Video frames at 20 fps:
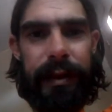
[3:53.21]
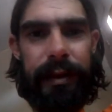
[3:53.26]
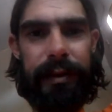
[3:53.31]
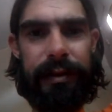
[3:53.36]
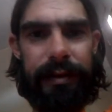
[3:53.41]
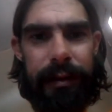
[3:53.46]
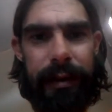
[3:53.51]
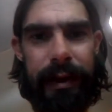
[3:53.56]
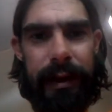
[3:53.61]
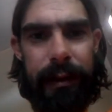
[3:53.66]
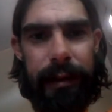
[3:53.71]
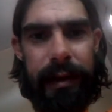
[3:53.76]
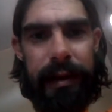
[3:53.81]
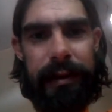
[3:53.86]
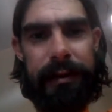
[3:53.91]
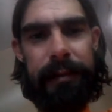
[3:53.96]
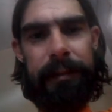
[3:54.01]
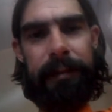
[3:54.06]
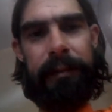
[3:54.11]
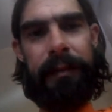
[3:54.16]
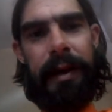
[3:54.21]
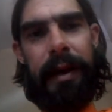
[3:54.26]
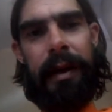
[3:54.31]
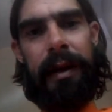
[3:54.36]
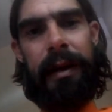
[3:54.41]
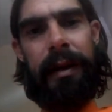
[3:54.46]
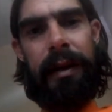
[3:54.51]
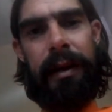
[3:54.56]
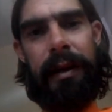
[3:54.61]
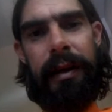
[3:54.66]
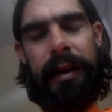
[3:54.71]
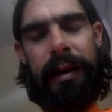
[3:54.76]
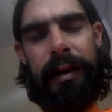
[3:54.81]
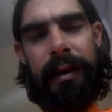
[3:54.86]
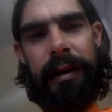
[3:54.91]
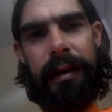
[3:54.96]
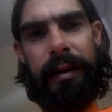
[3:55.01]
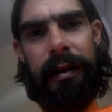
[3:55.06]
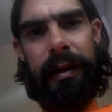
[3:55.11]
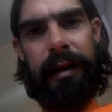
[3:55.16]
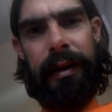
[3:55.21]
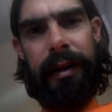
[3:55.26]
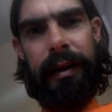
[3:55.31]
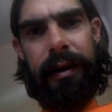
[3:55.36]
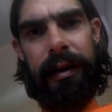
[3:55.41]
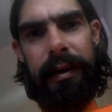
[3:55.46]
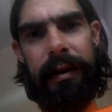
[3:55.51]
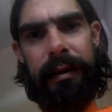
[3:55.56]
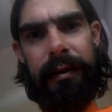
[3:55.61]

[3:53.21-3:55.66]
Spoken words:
So anyways, they